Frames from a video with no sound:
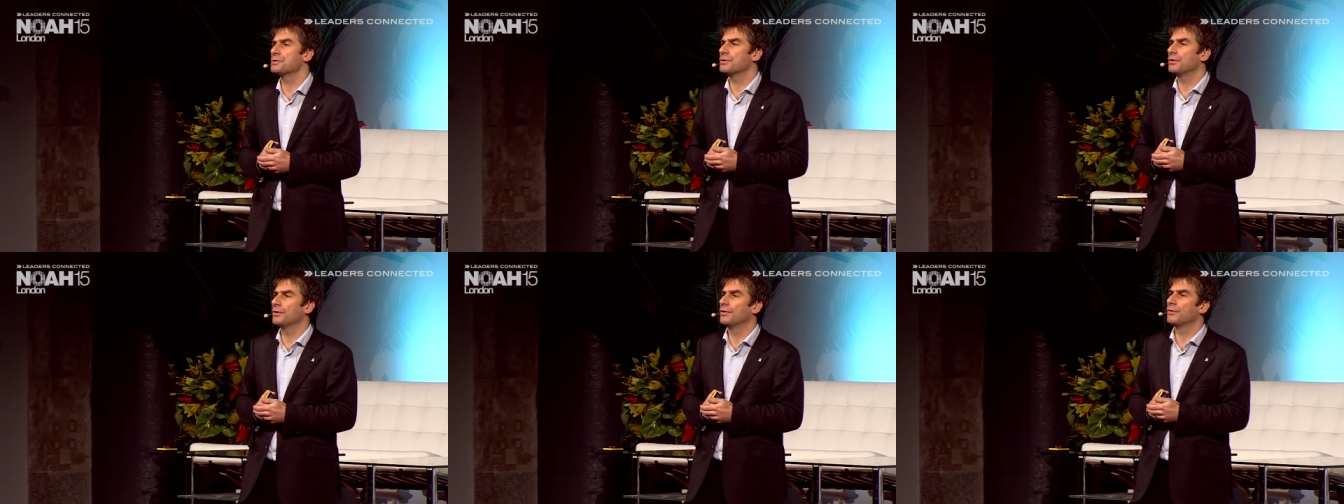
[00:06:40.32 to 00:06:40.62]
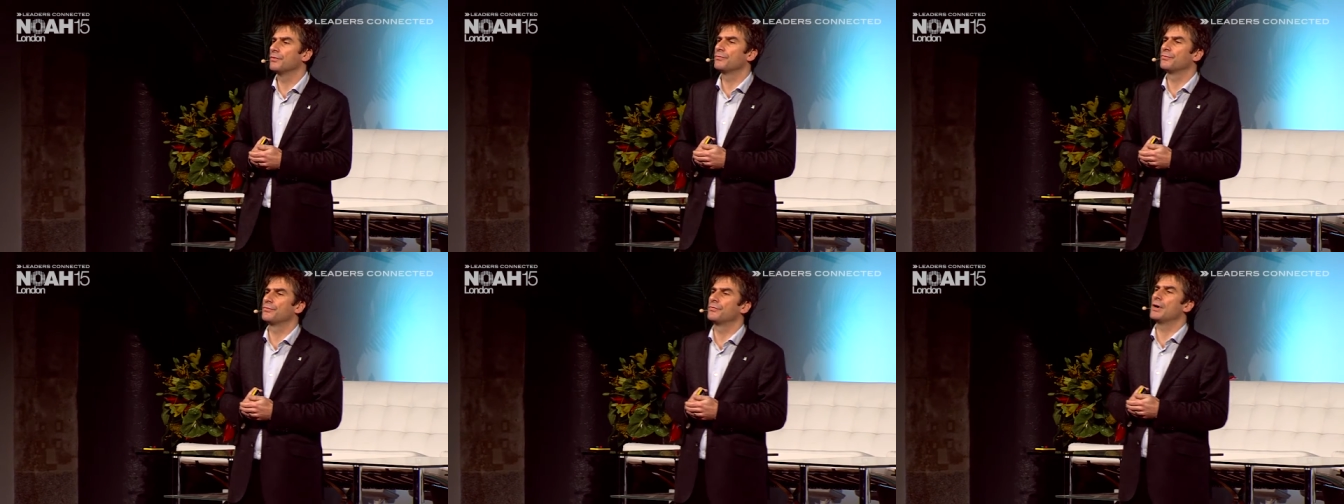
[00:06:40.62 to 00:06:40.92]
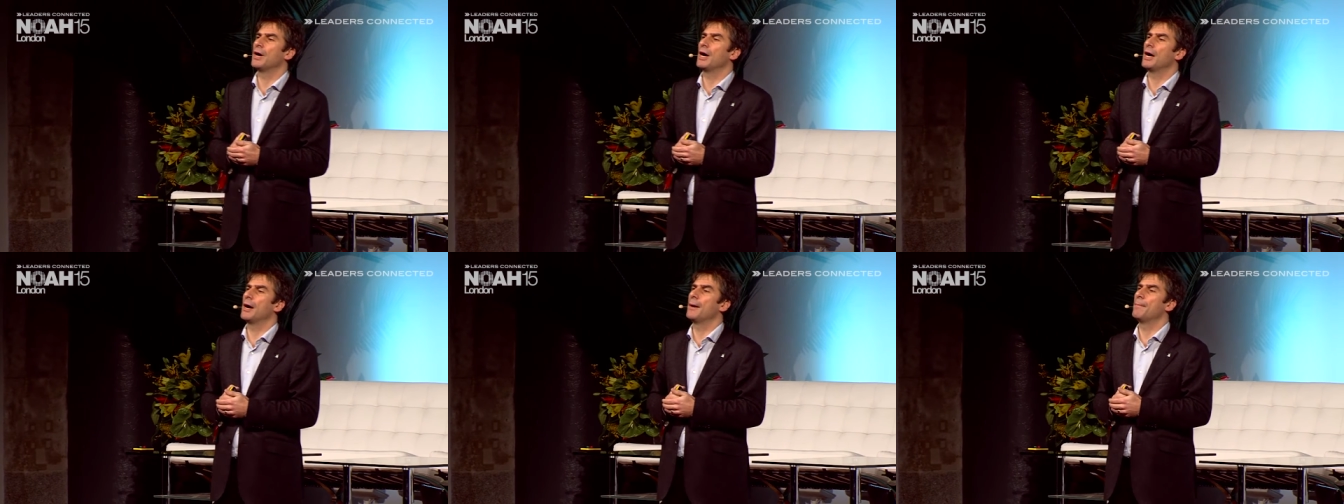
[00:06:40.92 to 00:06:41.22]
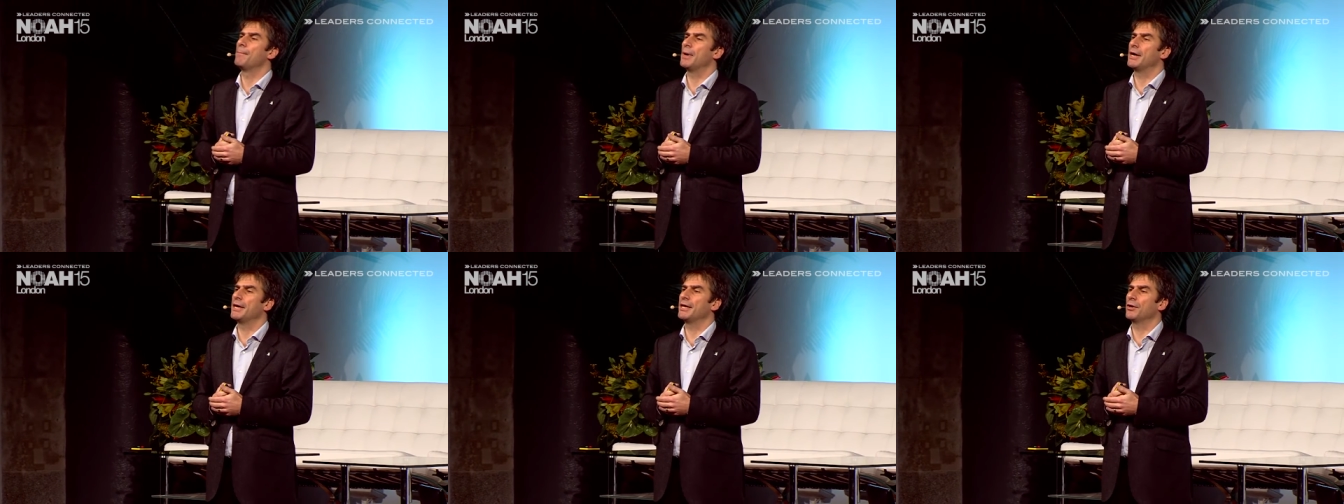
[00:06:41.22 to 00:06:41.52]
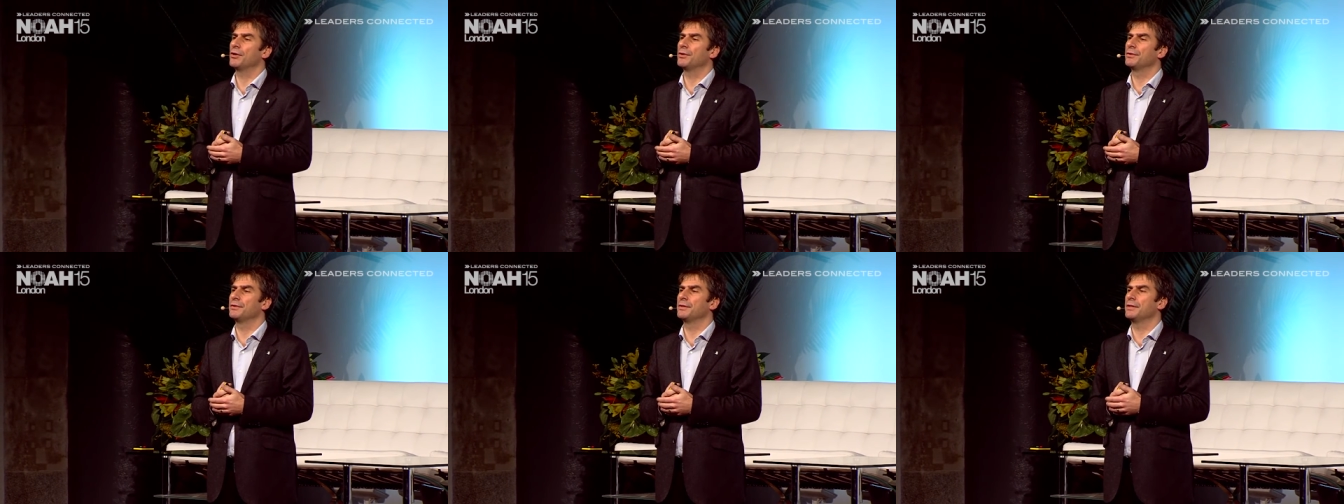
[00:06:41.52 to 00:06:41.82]
of money
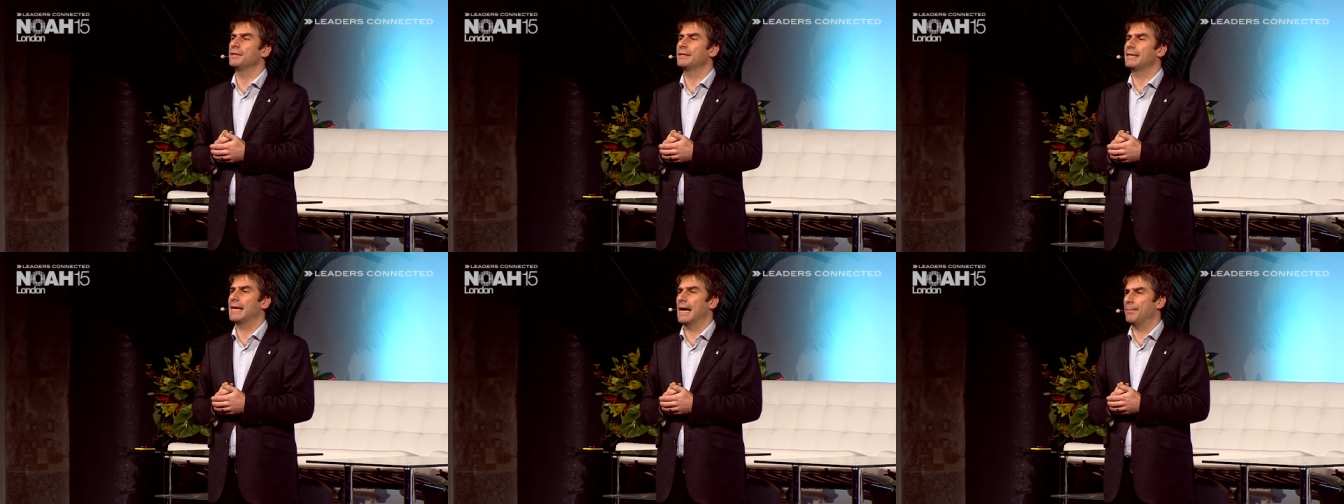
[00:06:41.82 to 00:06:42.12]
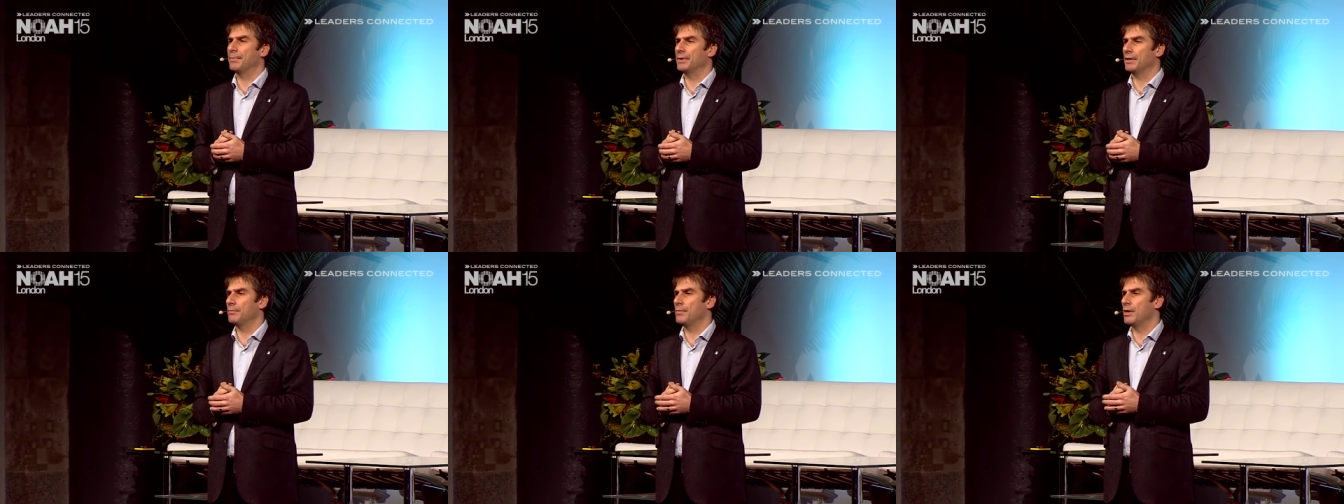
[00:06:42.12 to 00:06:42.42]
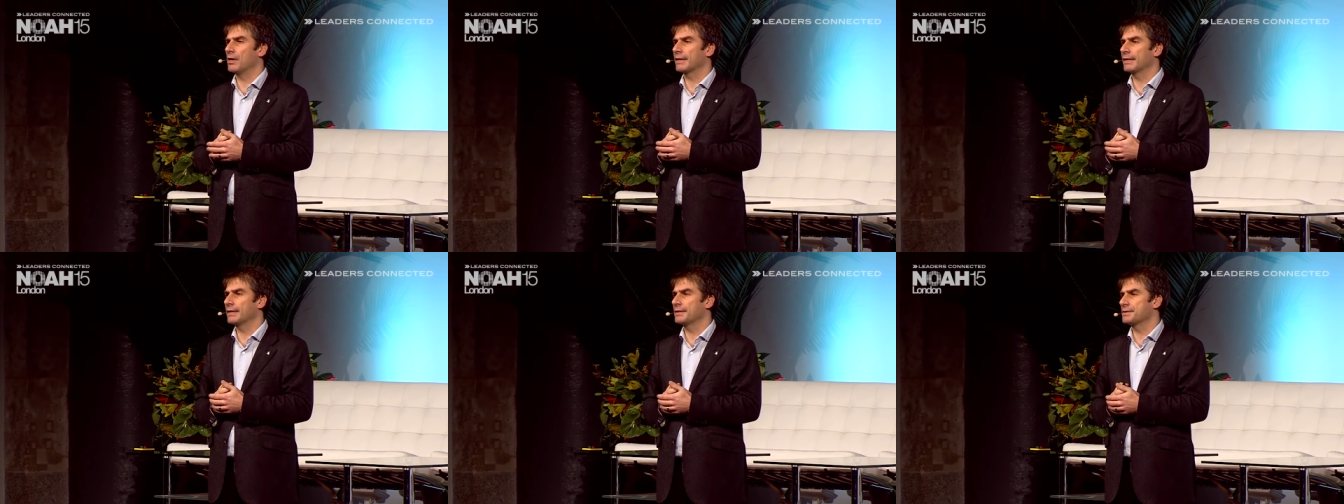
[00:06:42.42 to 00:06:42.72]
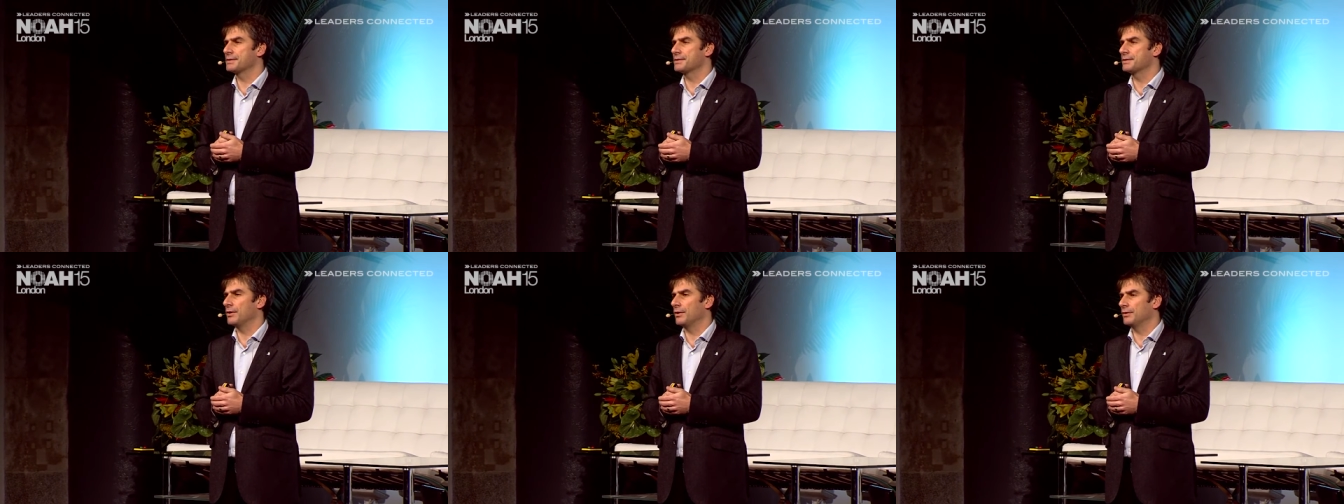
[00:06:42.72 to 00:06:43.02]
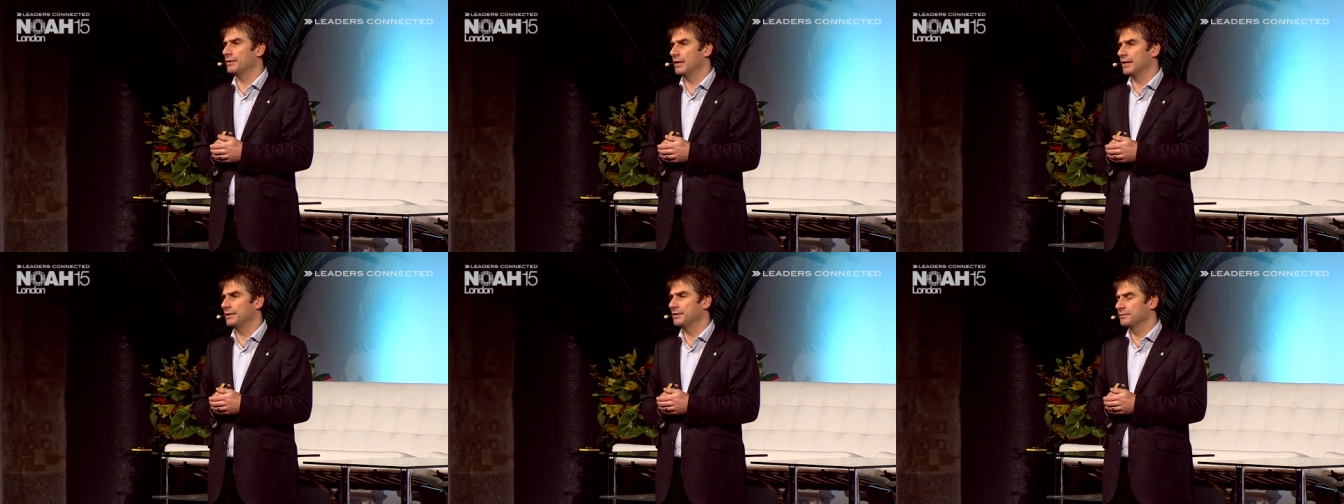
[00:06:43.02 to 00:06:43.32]
on the capital markets,
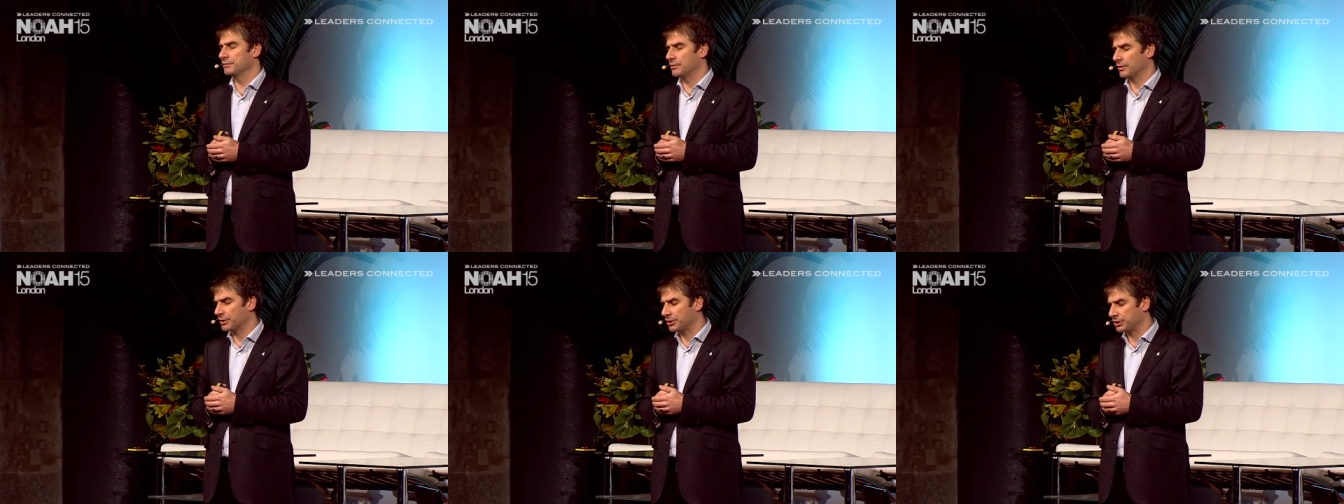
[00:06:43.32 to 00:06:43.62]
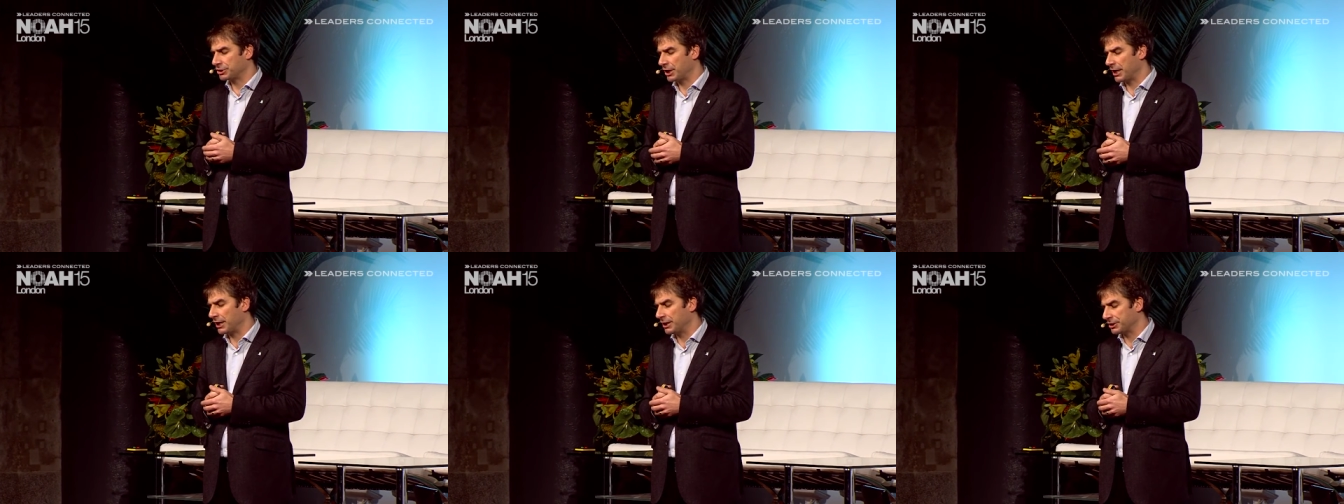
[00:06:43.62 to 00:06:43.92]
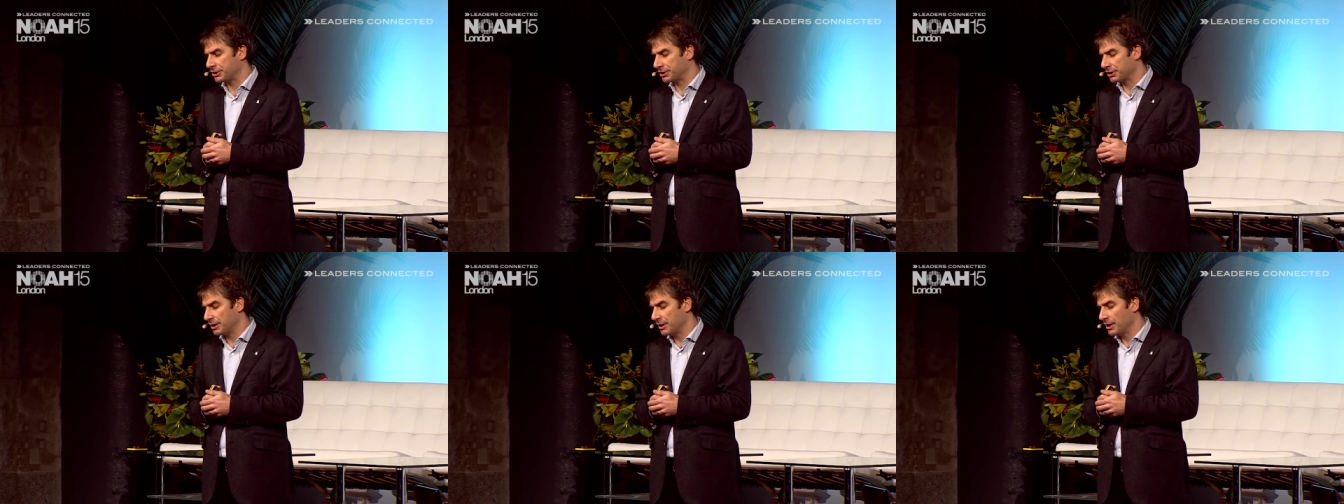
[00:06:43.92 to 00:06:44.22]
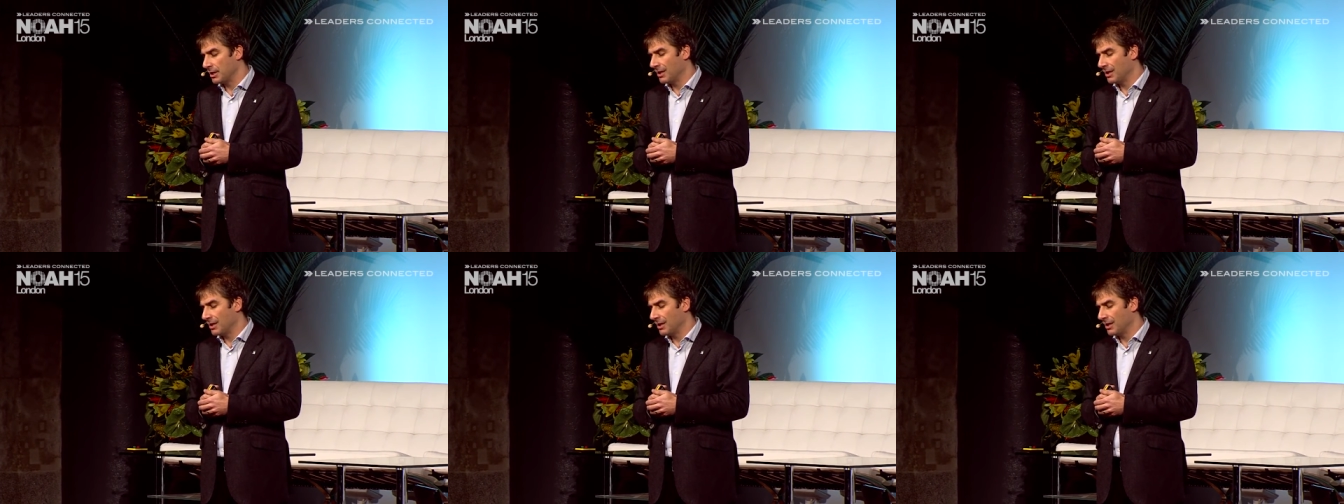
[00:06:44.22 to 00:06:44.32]
on the London Stock Exchange,